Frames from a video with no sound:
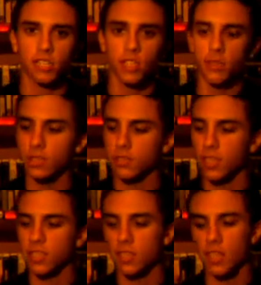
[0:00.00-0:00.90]
here's the
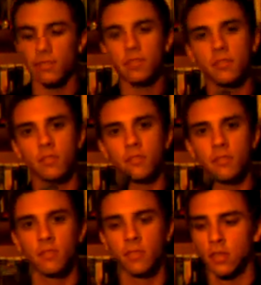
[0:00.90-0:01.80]
original 1911.
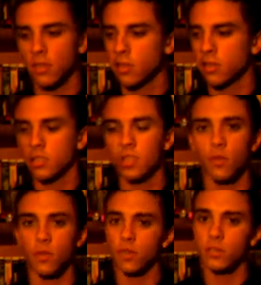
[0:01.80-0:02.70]

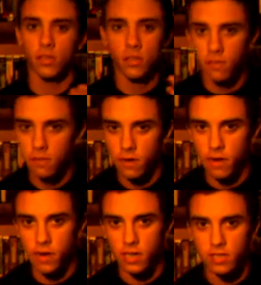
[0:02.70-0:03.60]
Still works
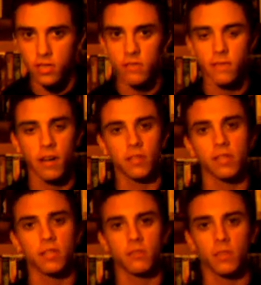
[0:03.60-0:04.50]
very nicely. The
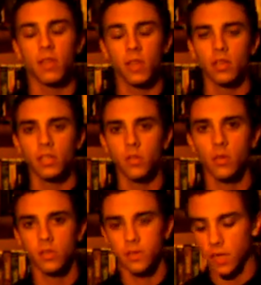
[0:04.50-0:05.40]
firing system
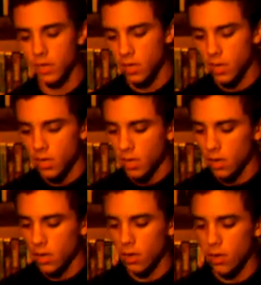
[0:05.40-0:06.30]
still works fine.
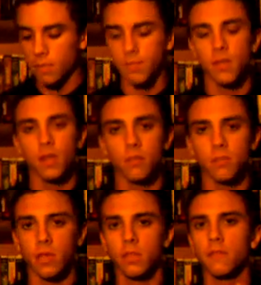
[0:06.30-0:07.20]
Uh,
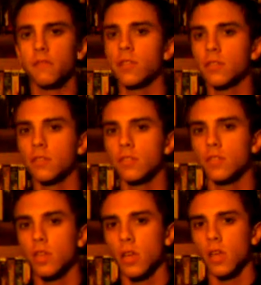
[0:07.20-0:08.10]
but the
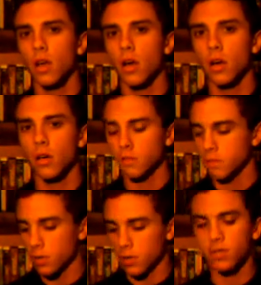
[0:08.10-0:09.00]
features
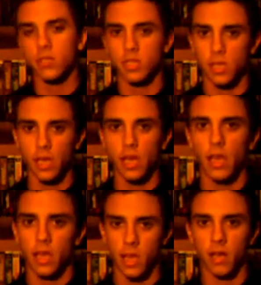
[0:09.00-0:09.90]
of what you can
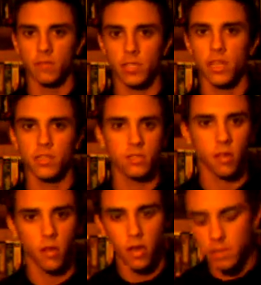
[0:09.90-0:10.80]
see have
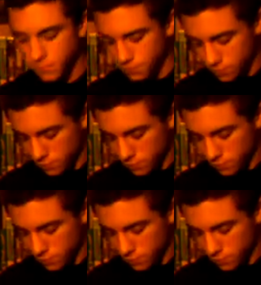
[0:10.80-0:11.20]
changed a lot.